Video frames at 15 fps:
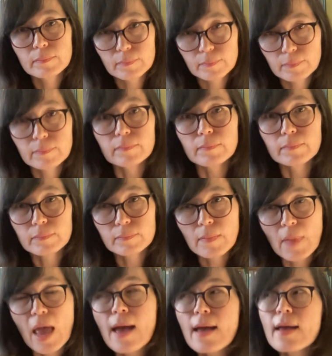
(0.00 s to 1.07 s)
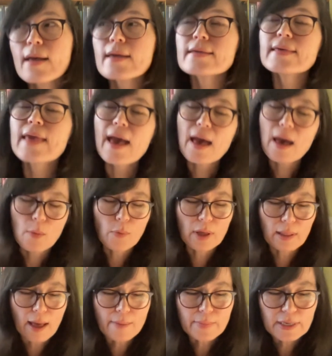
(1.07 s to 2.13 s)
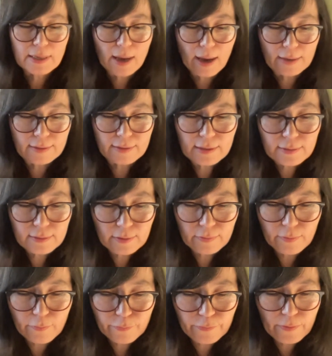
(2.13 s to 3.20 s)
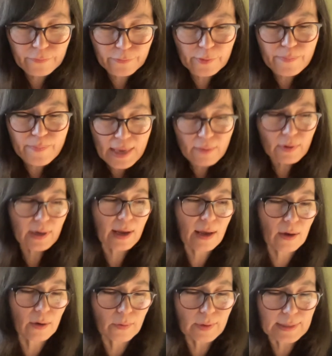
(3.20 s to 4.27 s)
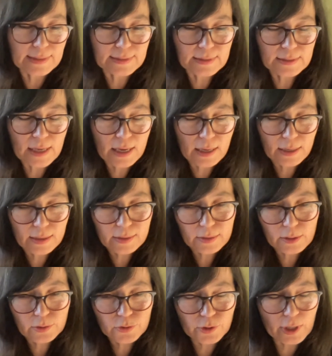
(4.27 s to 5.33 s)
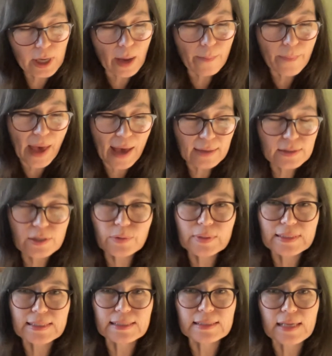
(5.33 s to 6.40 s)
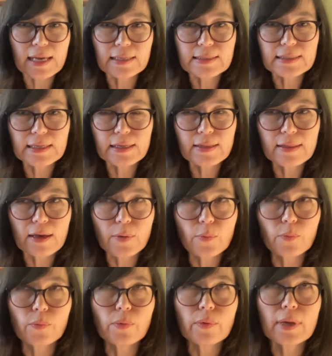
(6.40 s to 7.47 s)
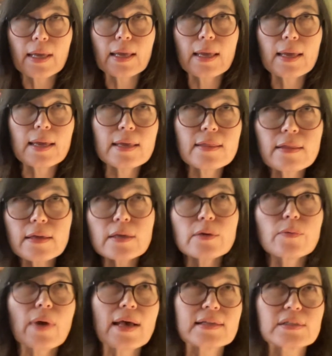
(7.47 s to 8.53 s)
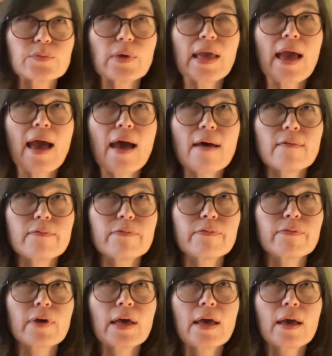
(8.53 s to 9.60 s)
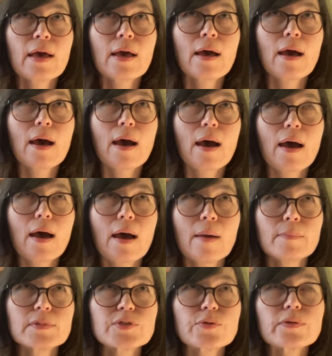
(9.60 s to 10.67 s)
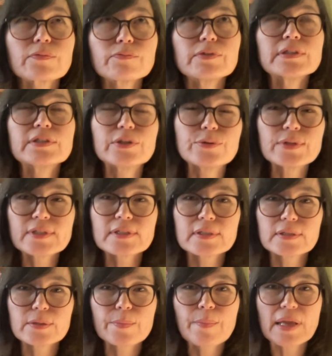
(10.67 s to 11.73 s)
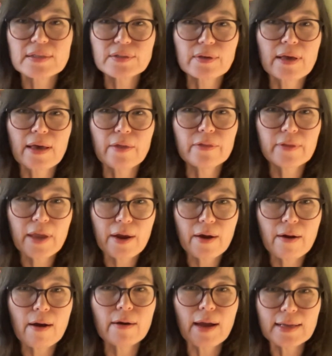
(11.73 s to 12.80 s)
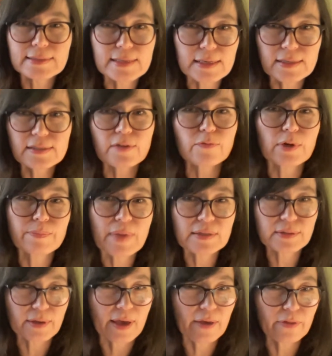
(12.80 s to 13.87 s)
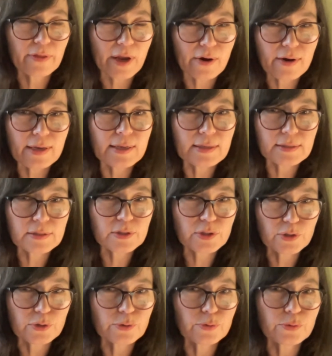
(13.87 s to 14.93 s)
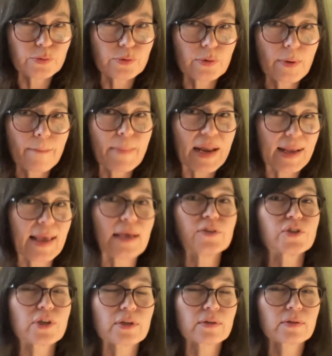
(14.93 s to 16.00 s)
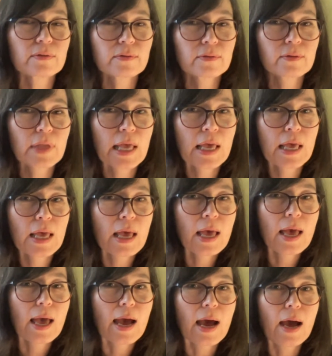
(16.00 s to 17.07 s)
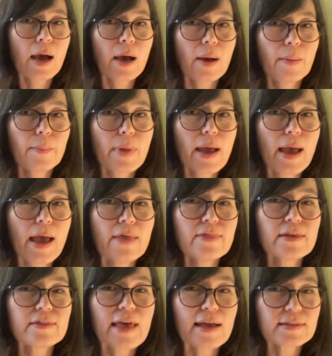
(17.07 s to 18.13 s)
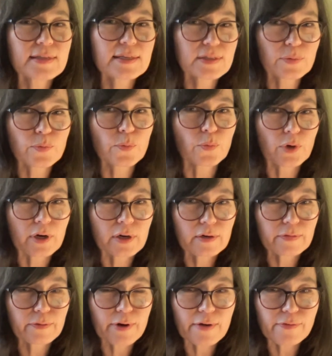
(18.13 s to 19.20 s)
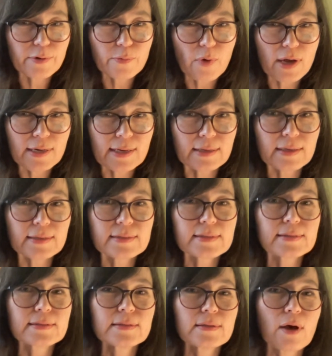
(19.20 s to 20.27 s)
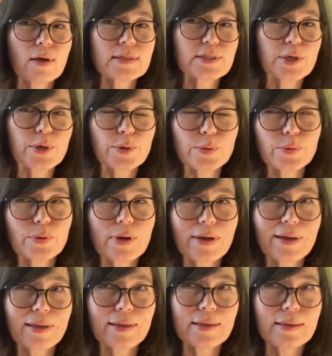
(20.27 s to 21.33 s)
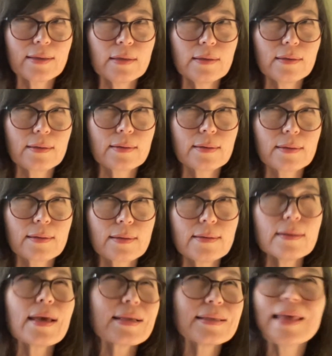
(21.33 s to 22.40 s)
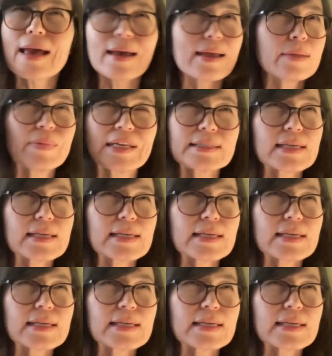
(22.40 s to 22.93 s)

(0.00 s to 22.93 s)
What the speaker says: Mhm. Yeah, well, I mean, I think that for me, what I always sort of come back to is this idea that in the US, we have sort of reduced mental health care, our ideas of what mental health care is, to medication. And that doesn't work for everyone. And it's also, yeah, I mean, it